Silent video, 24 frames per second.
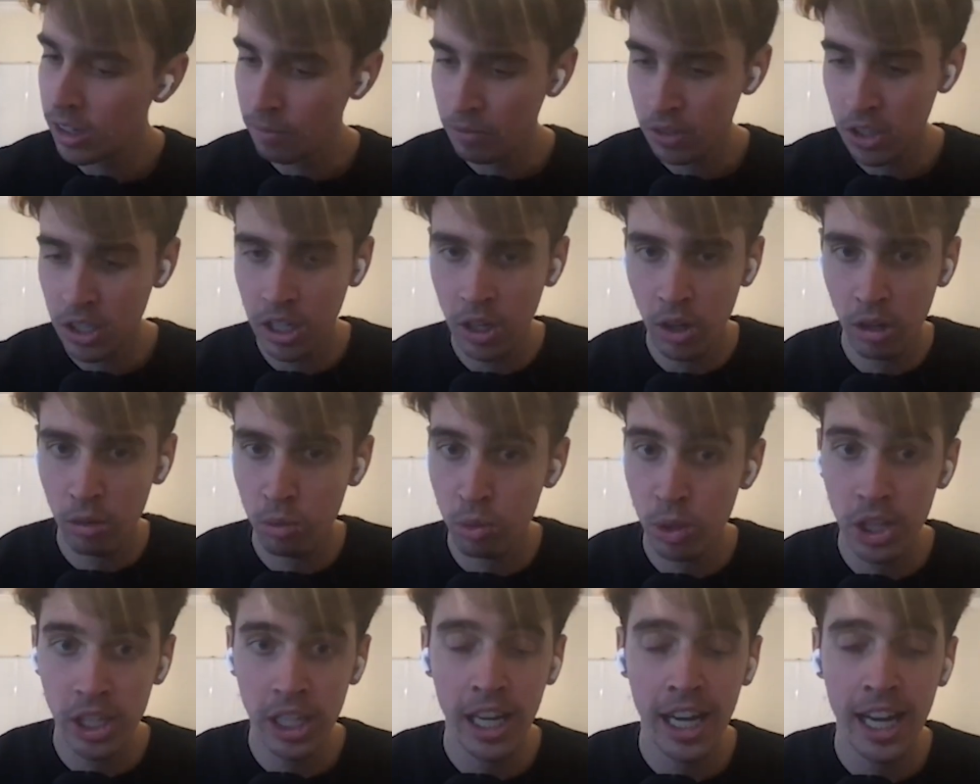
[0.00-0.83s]
a
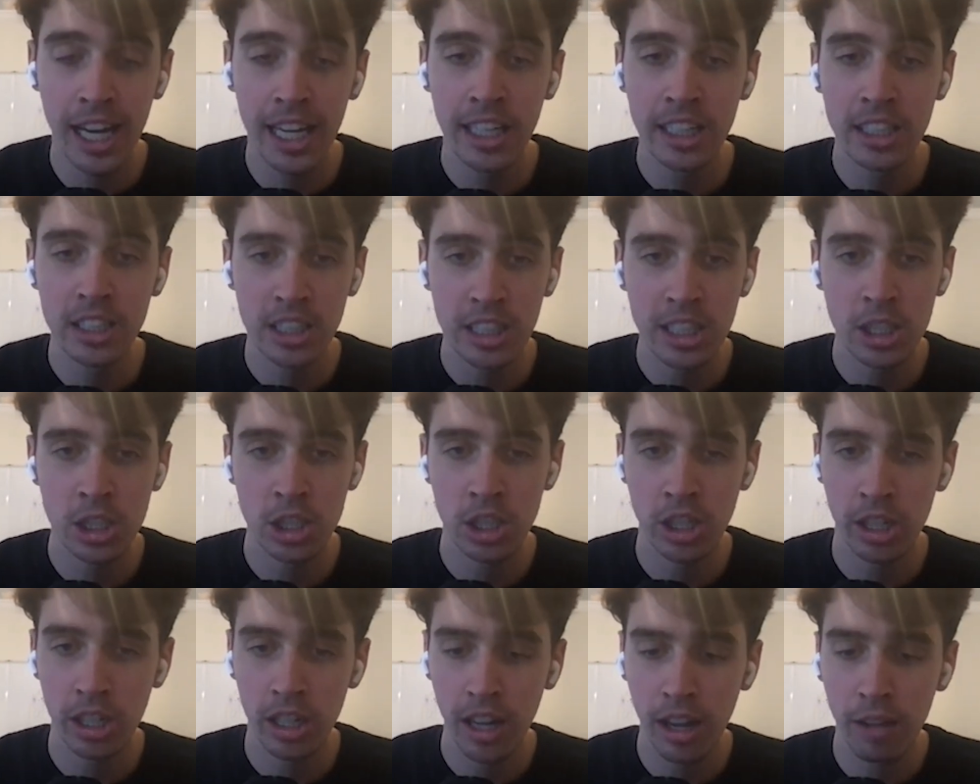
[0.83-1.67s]
really high-end
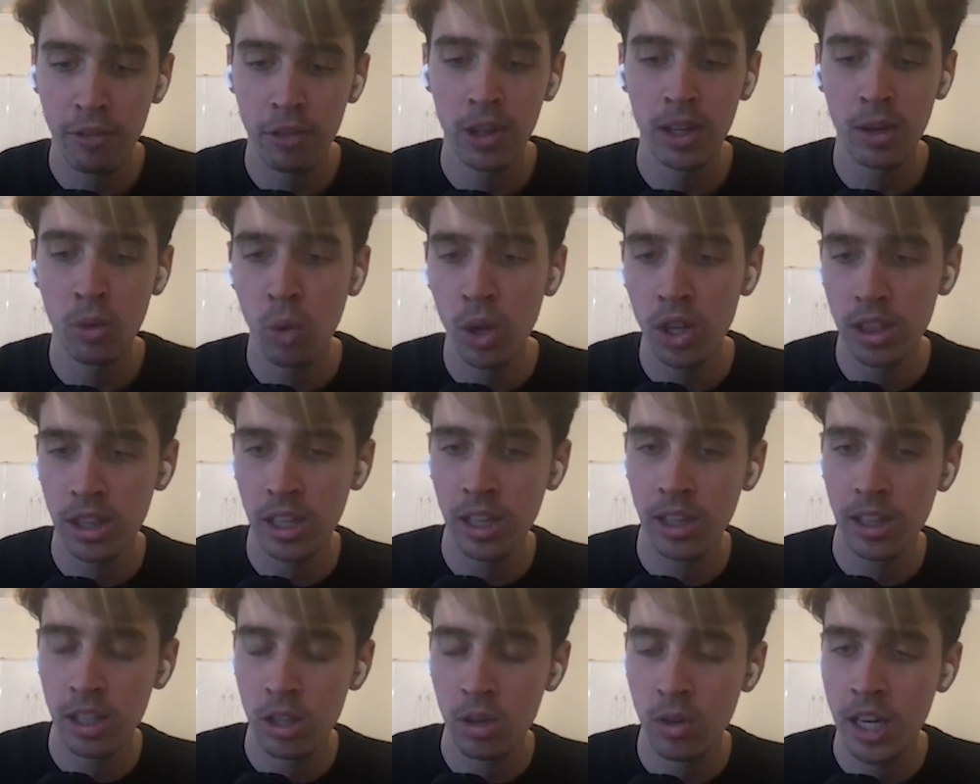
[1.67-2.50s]
t-shirt? I feel like one thing
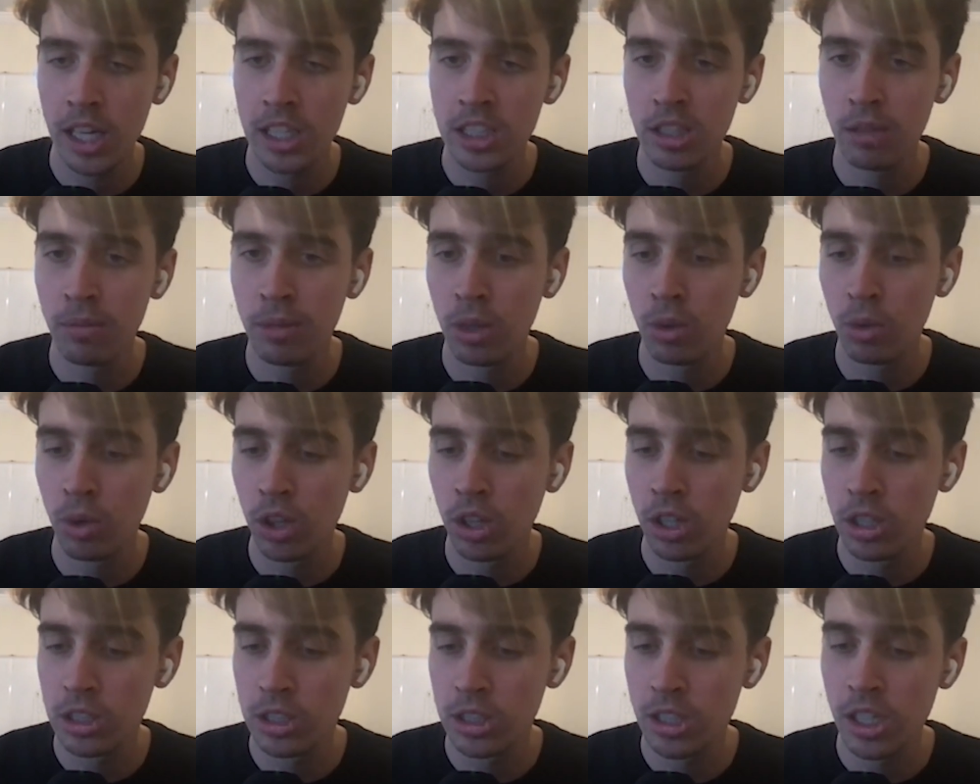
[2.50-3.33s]
that you guys have been
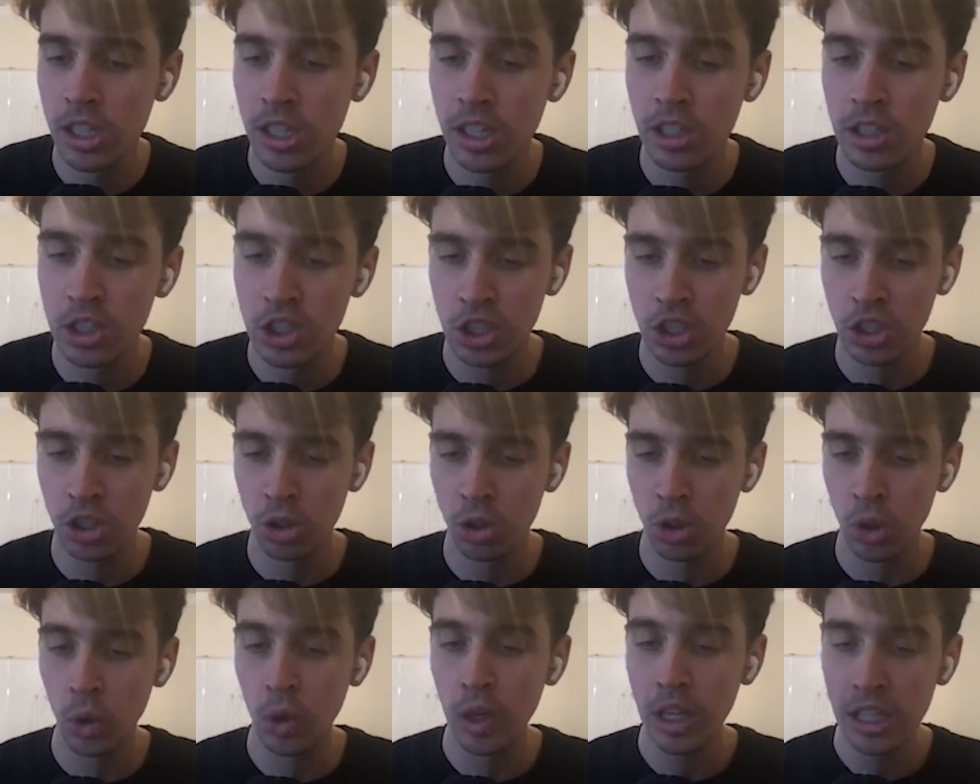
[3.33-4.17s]
really seeking
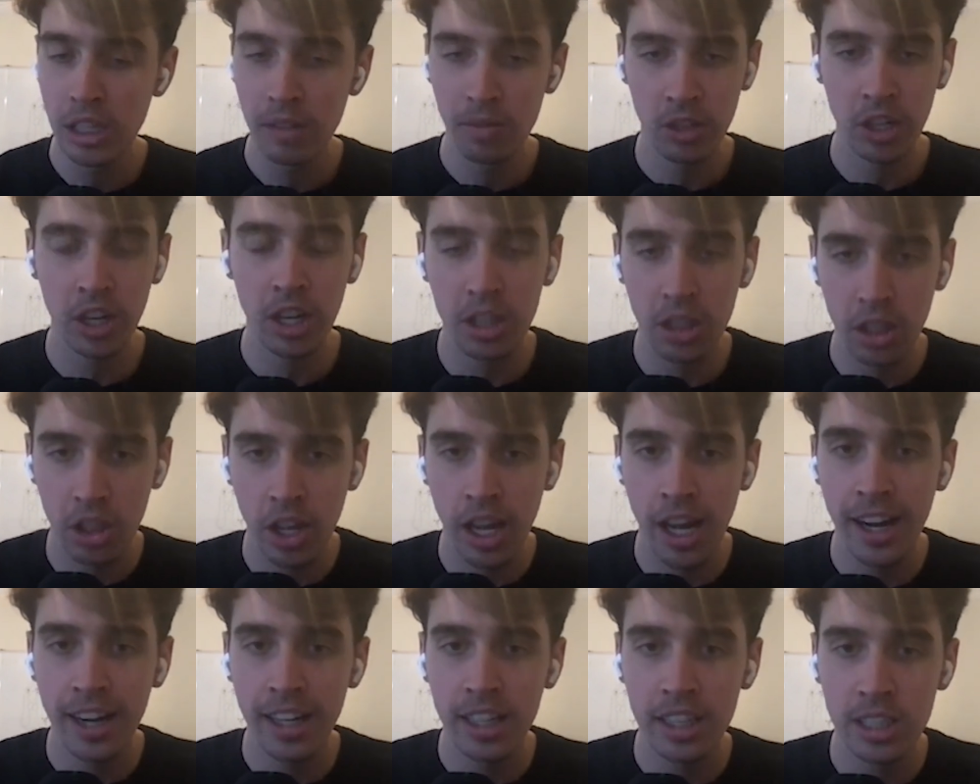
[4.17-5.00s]
to
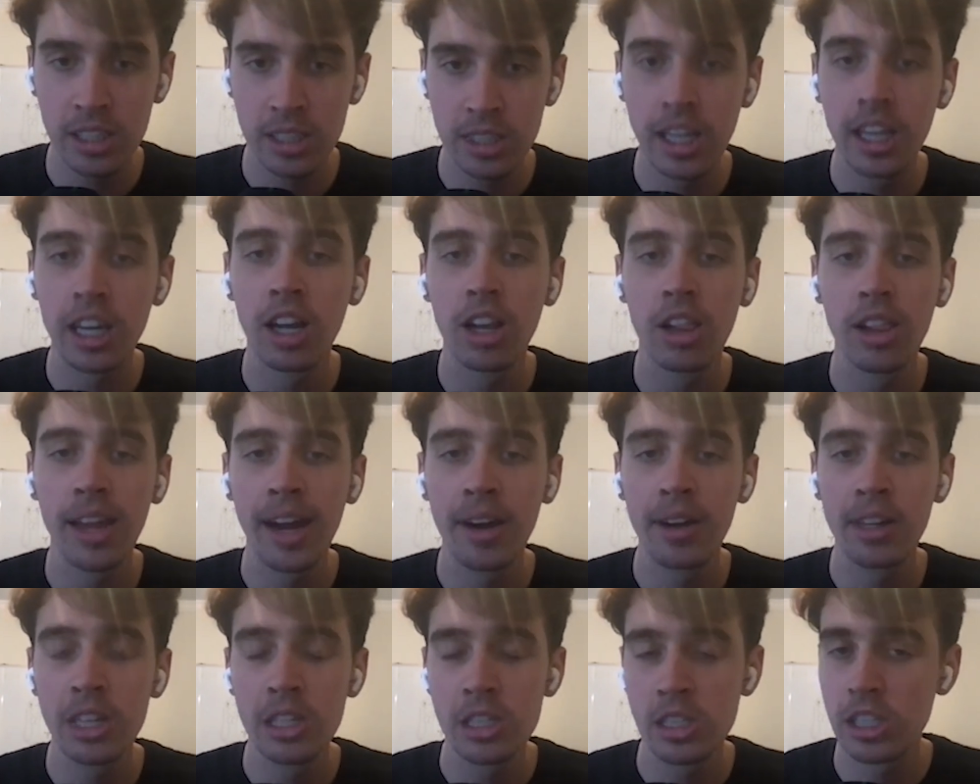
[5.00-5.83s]
unlock is like
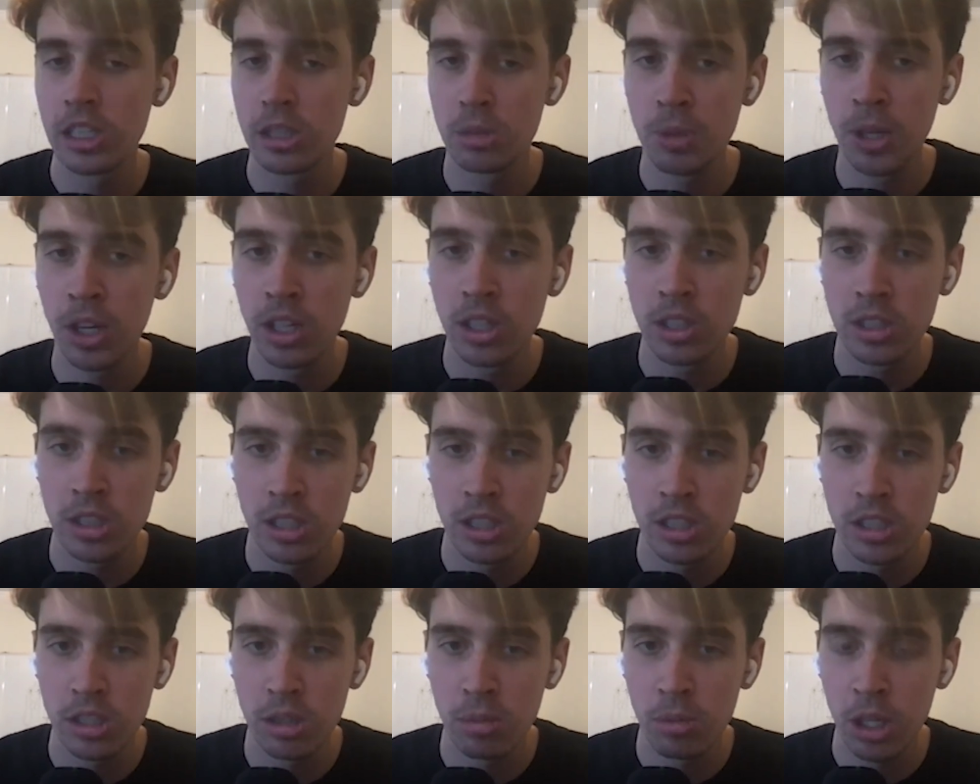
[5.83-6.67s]
allowing these
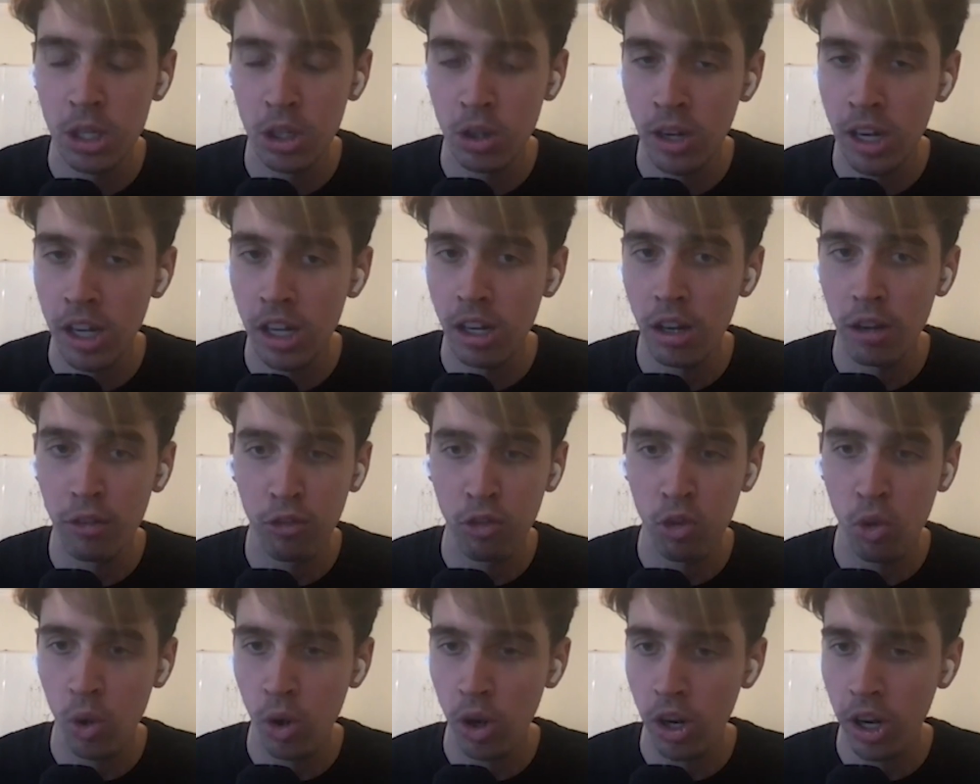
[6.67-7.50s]
experiences to be created
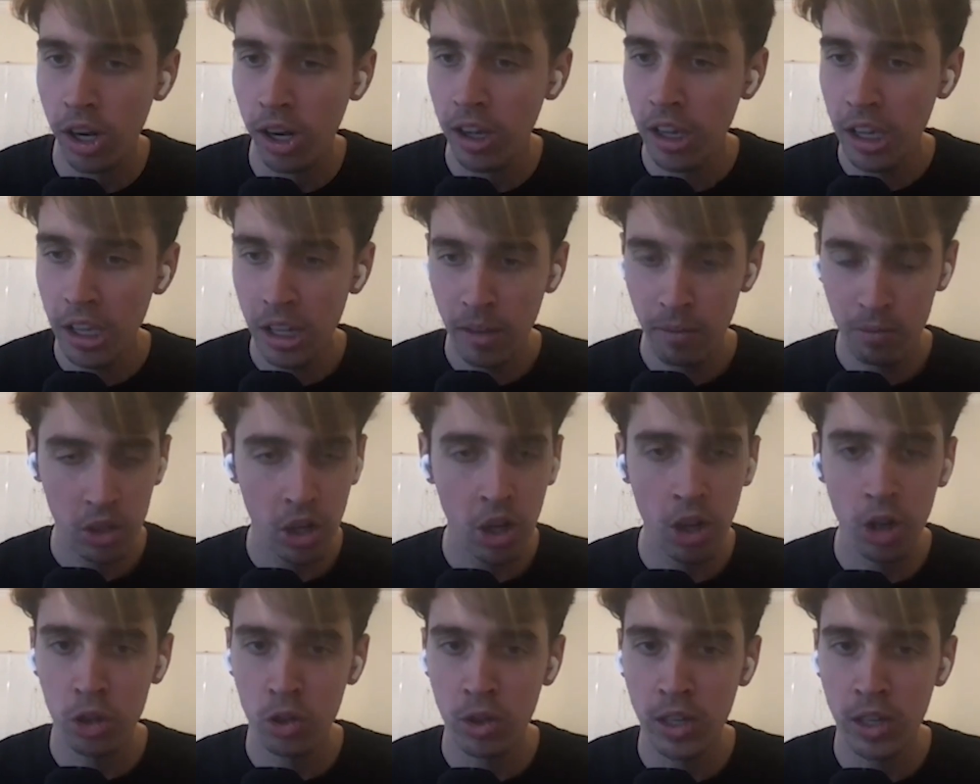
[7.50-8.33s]
for
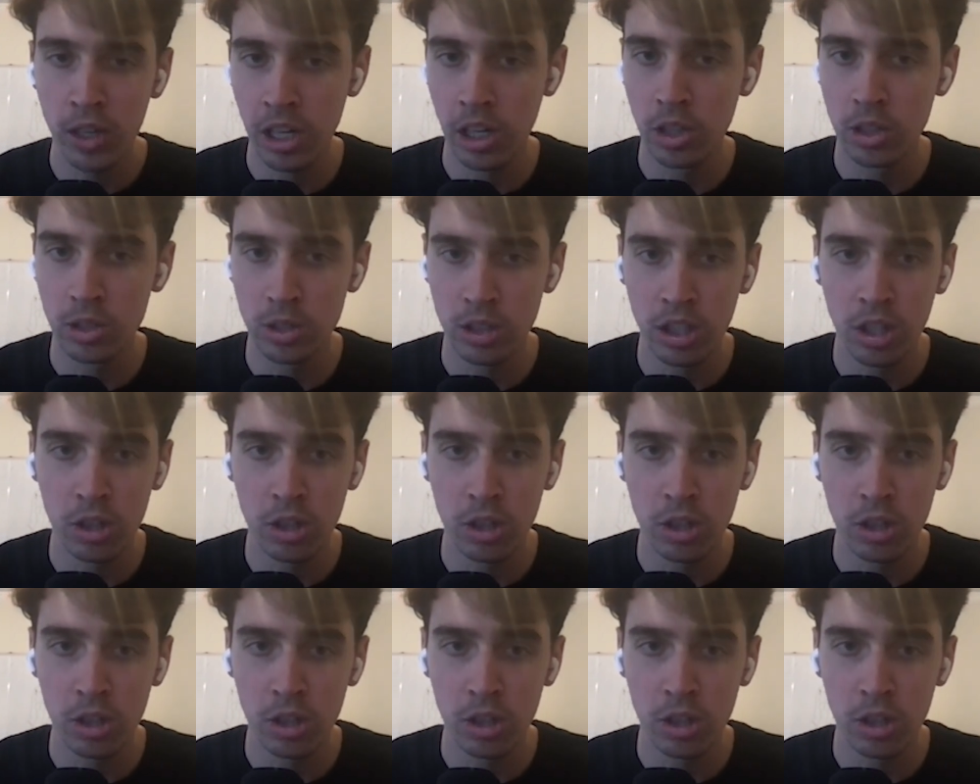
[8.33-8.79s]
all creators.